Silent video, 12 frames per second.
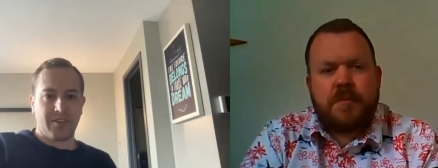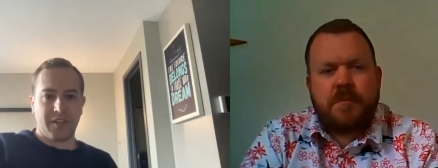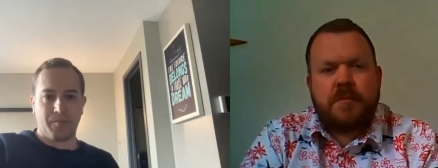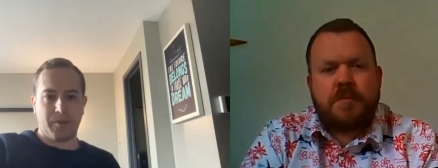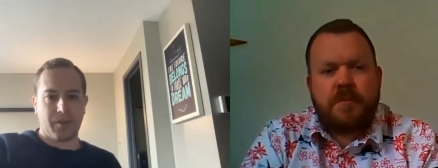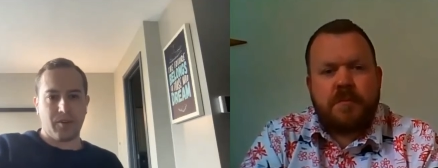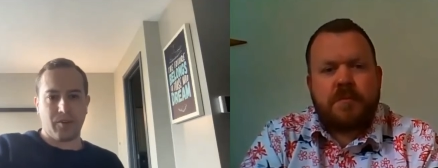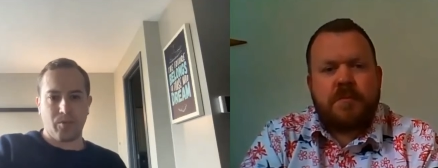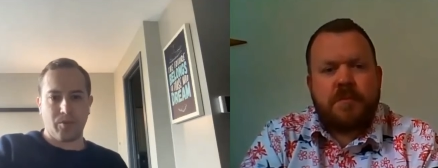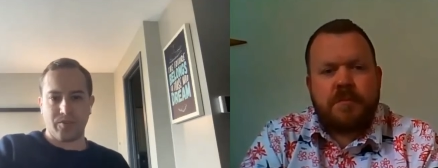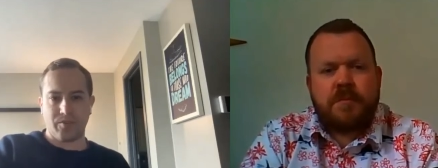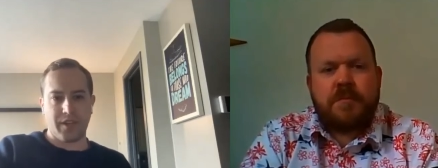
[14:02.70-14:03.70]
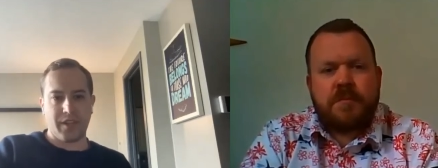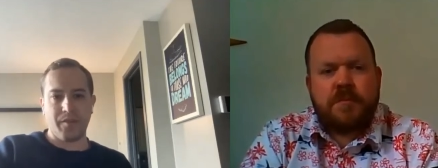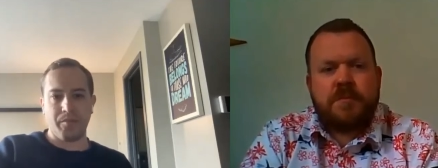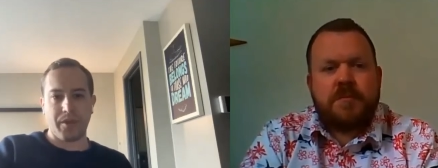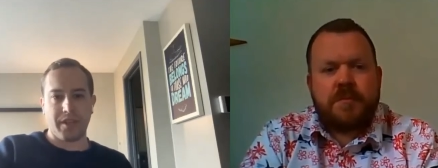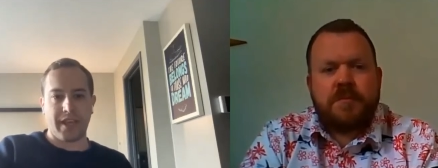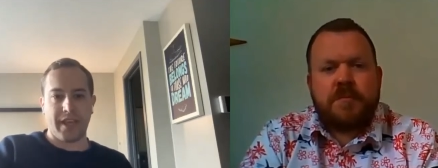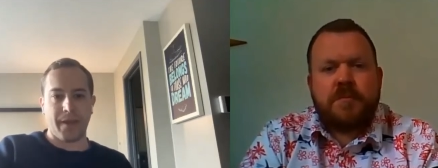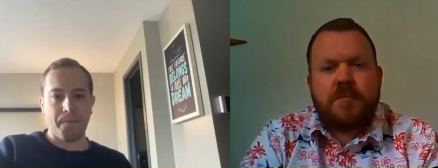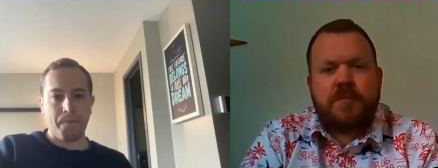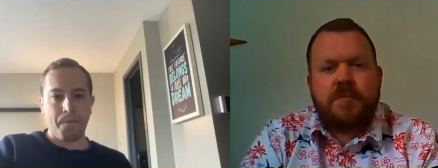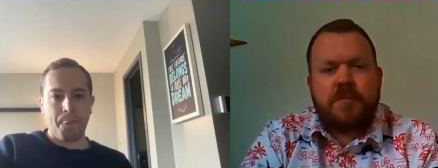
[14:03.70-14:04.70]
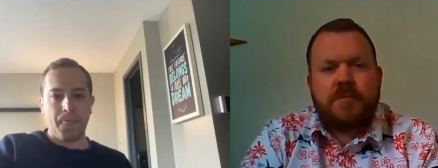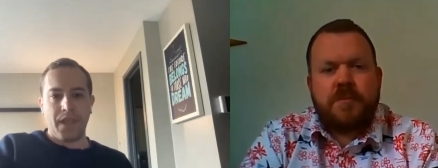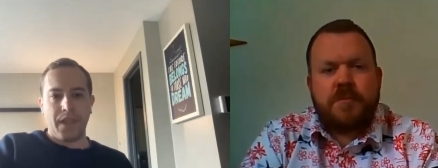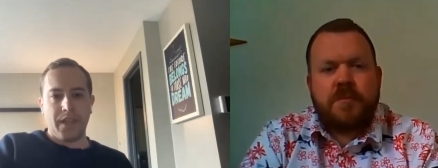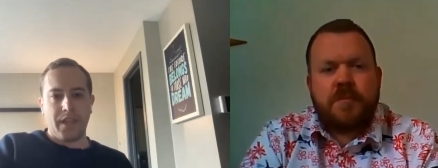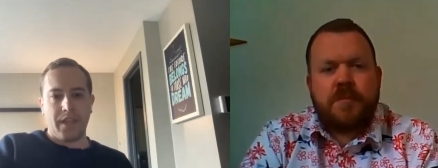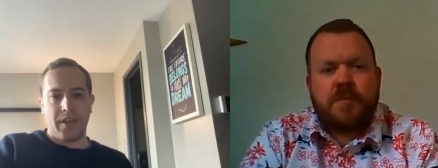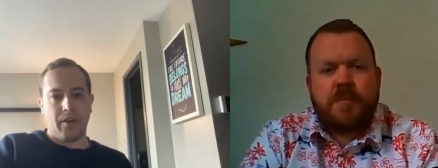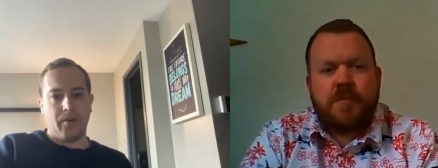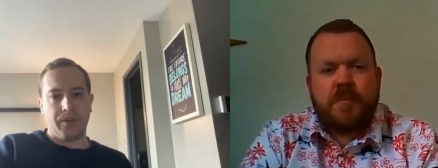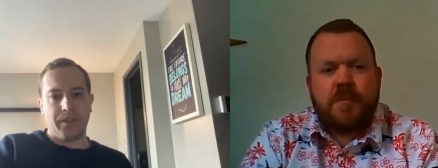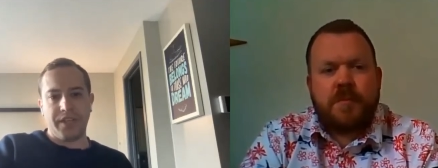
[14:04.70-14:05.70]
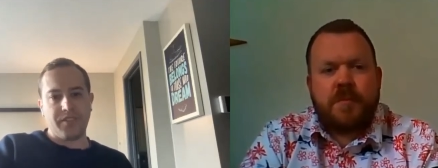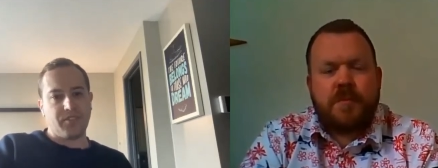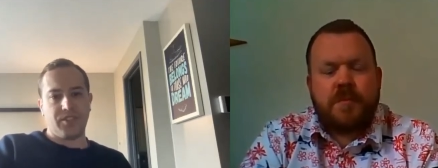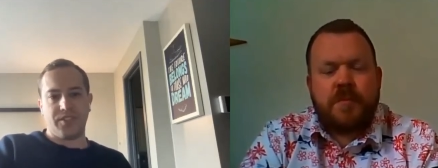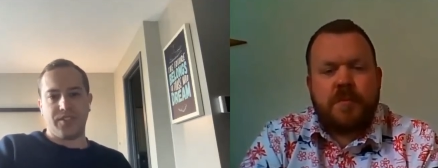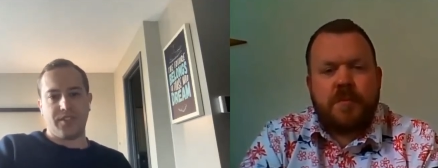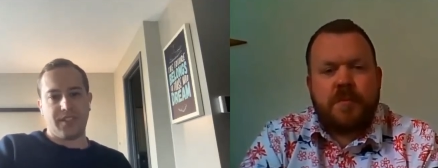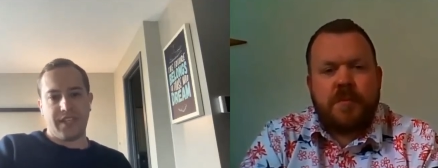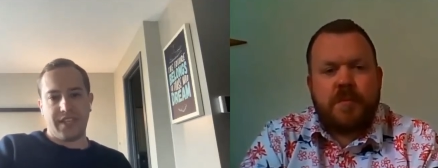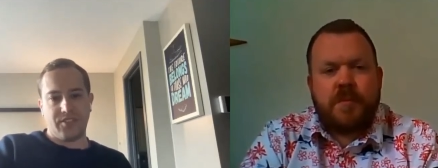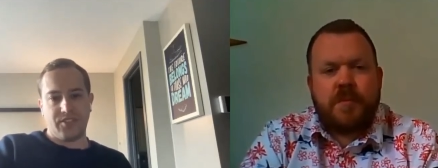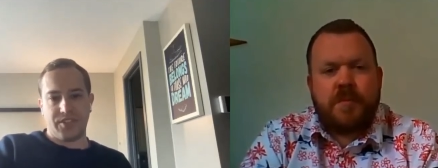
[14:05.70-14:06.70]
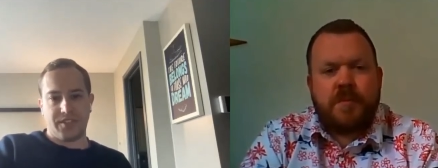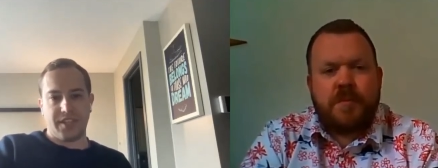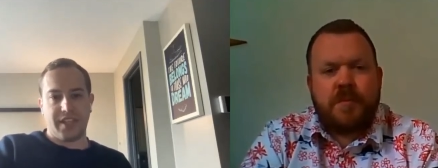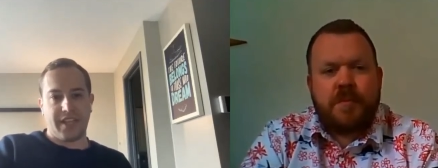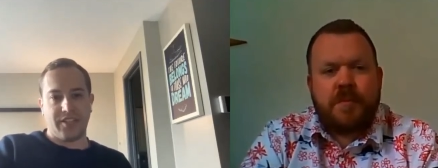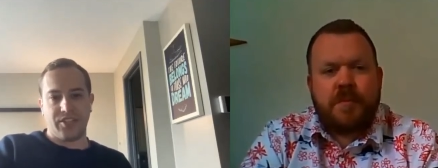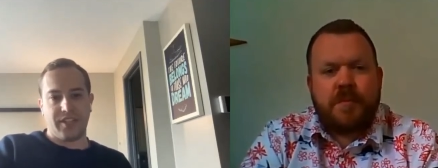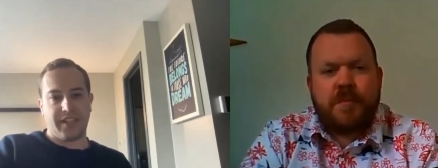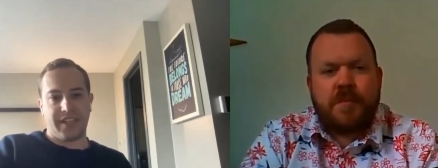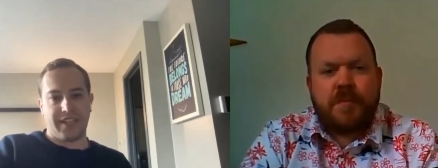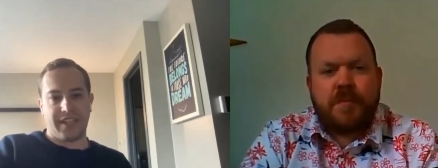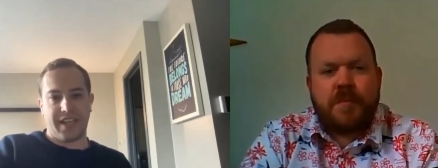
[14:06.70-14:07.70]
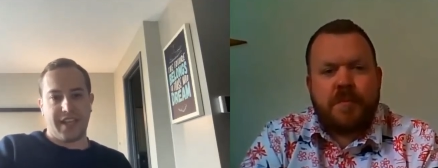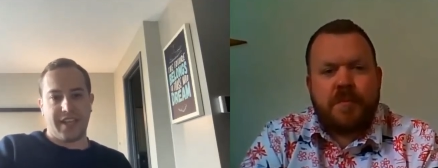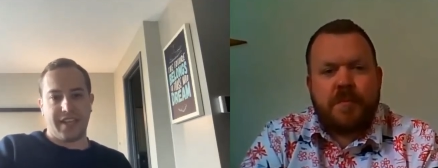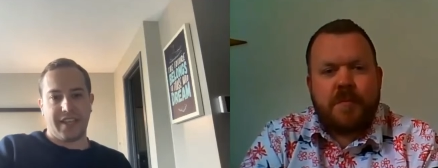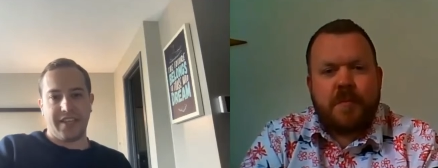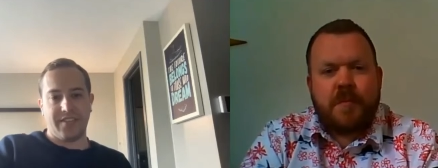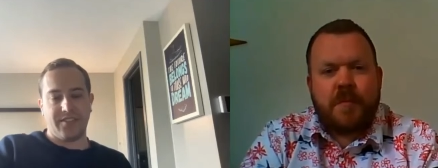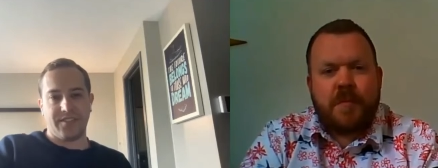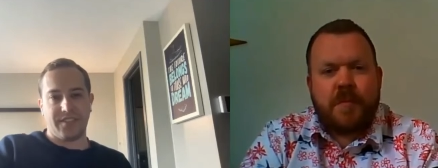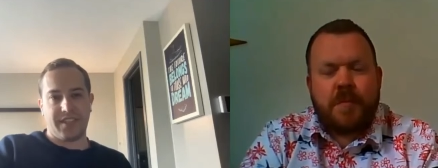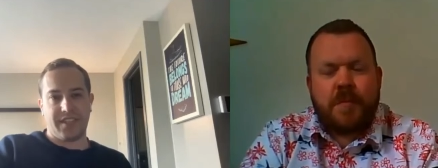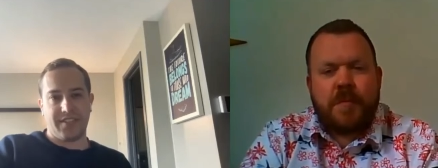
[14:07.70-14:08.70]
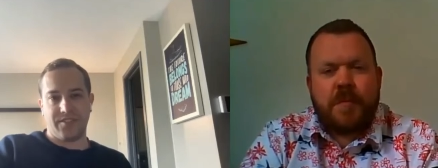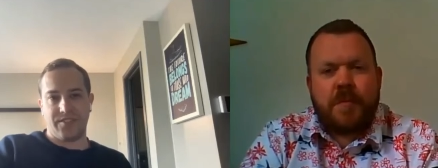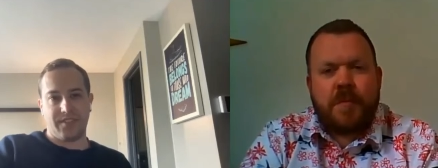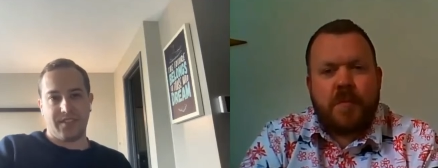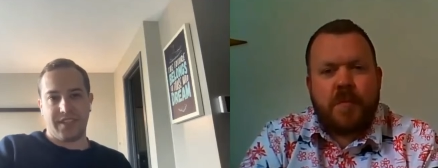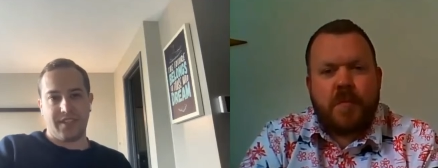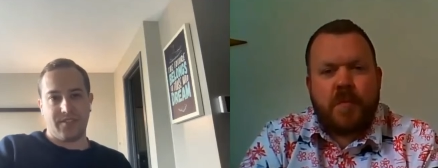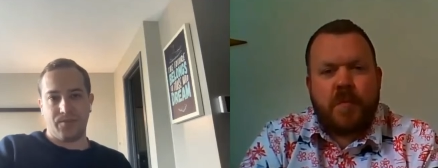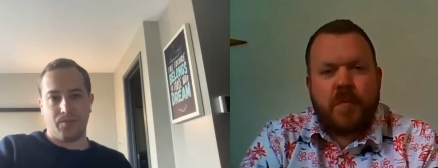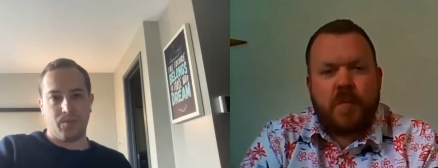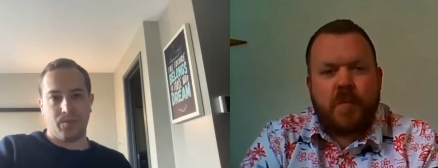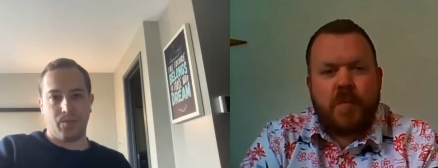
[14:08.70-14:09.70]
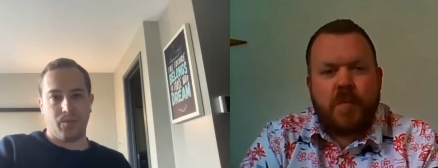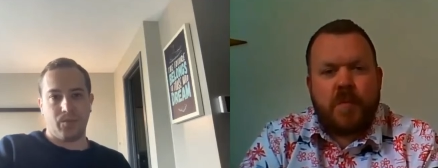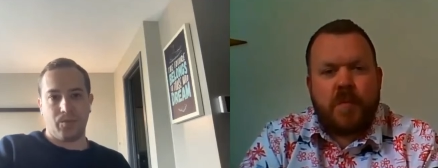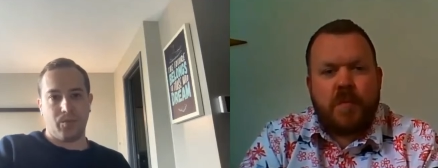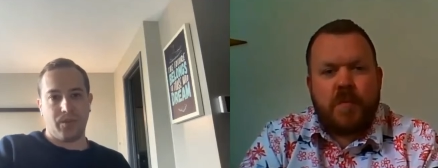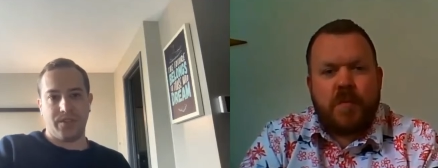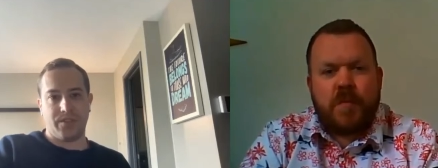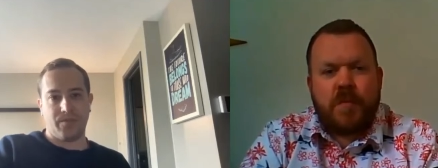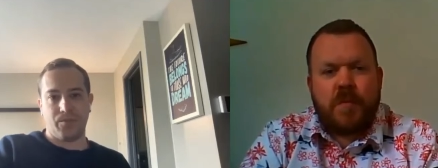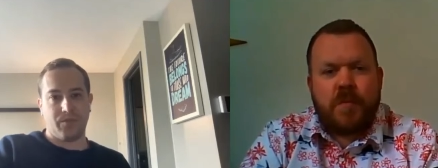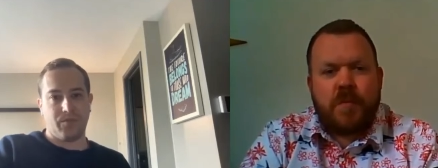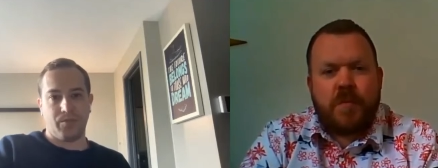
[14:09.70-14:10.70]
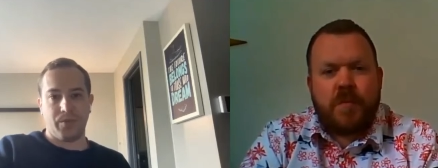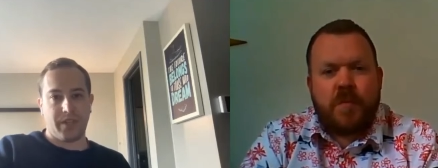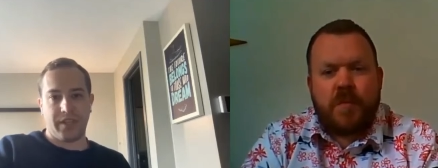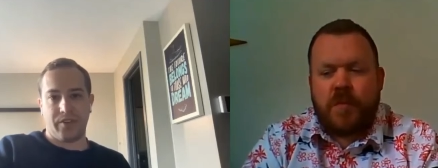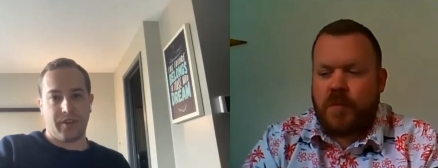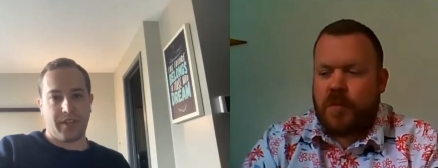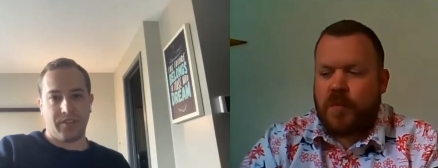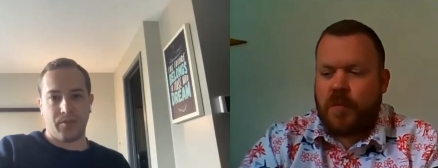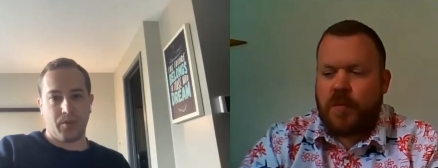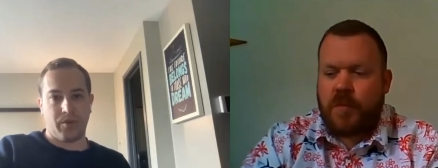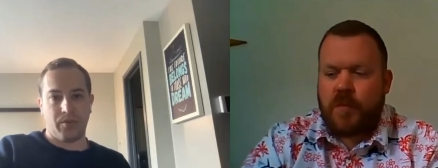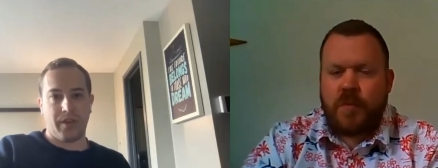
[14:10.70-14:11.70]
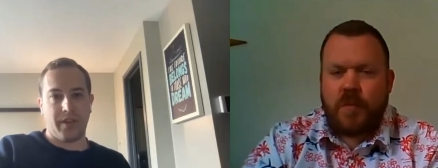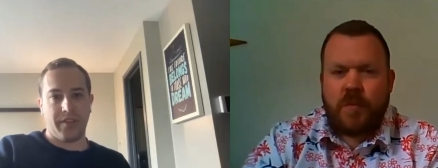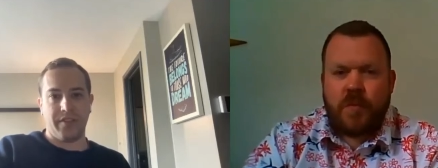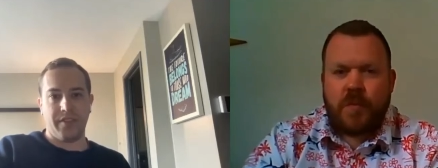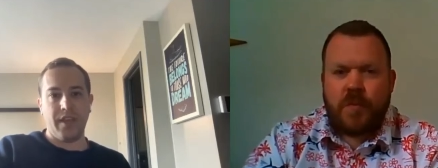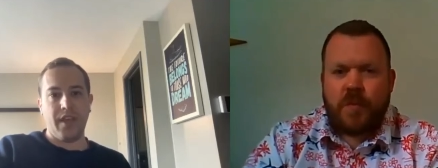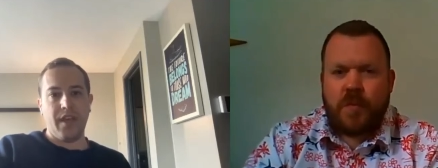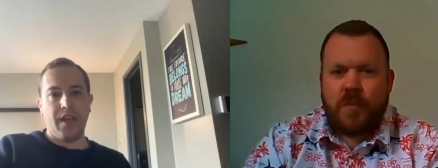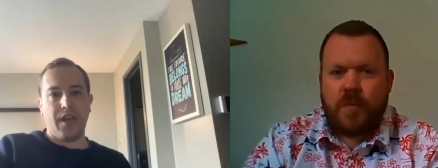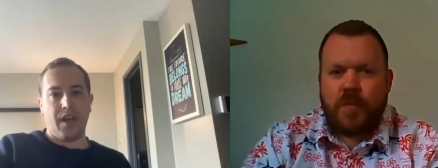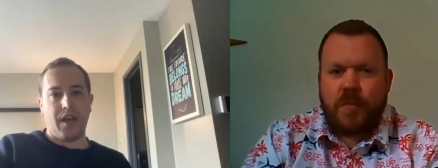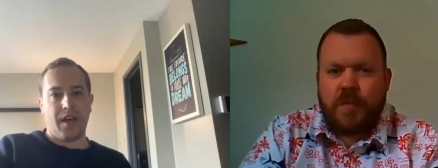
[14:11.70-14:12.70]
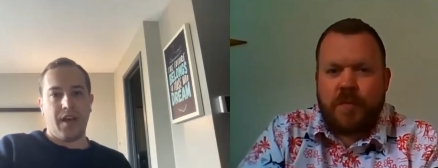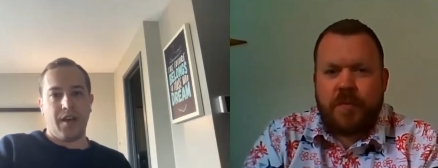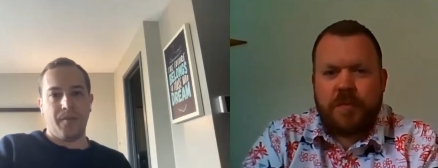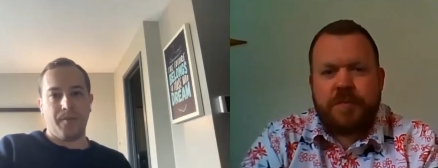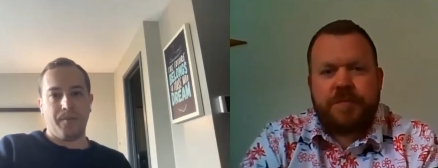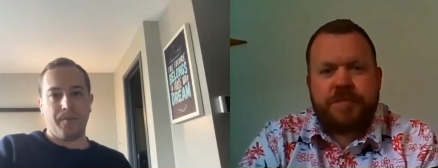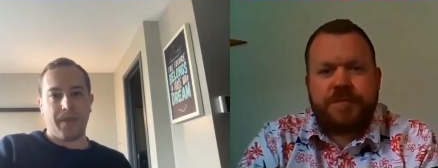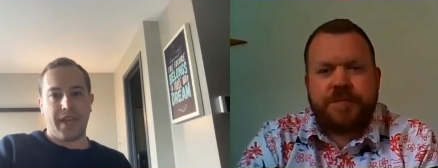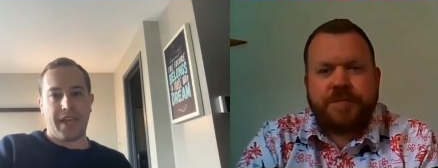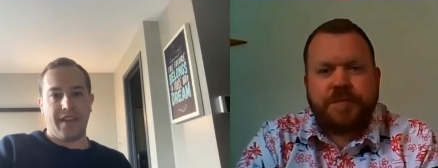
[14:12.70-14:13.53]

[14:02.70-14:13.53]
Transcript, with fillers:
Speaker 1: are like bigger roles for him. But like, you know, he's just a legend, and like he was really great to work with. You know,